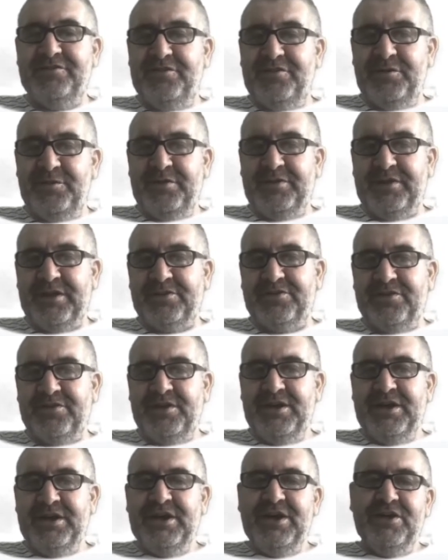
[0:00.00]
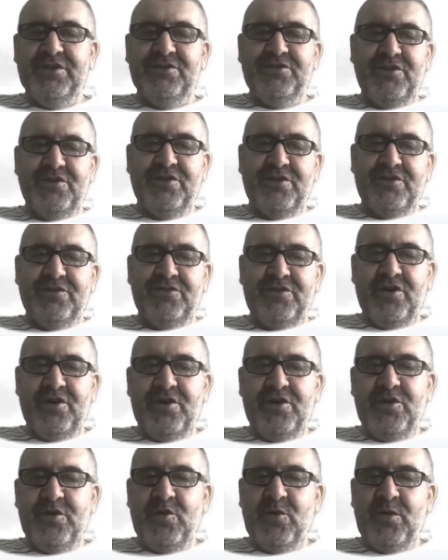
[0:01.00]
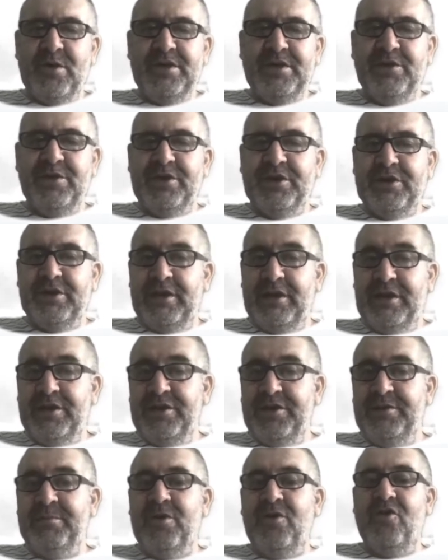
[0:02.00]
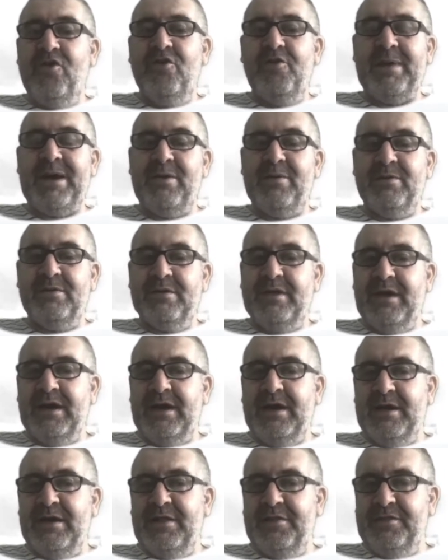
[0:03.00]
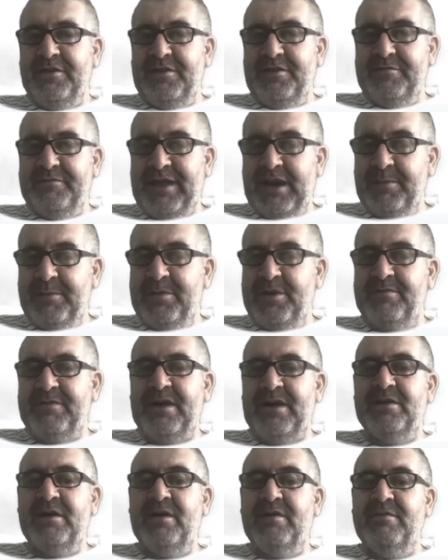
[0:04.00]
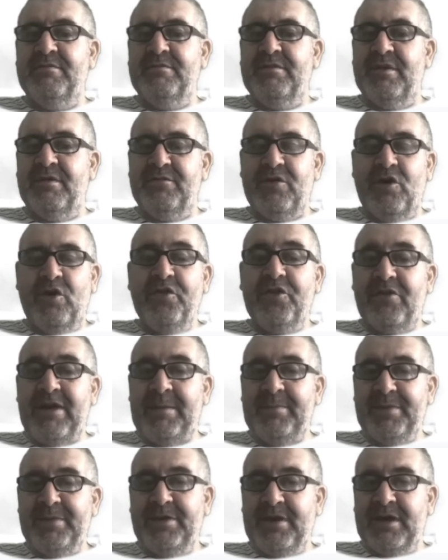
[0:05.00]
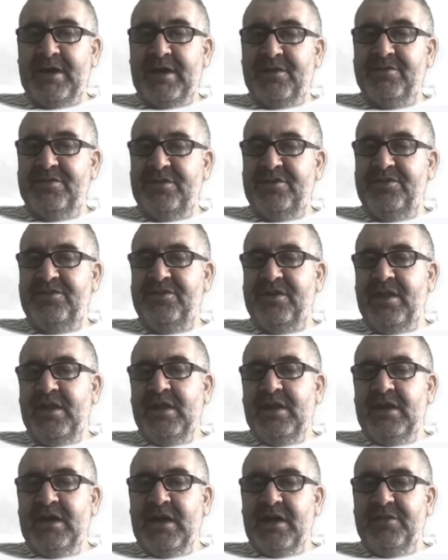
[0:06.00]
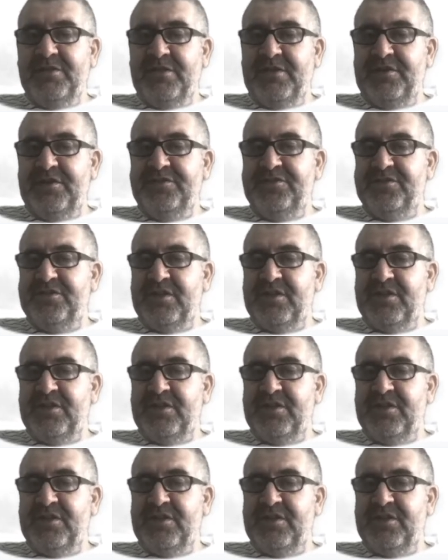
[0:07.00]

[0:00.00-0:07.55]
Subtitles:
to do things. So you can learn more about the development of other ambient artists, and this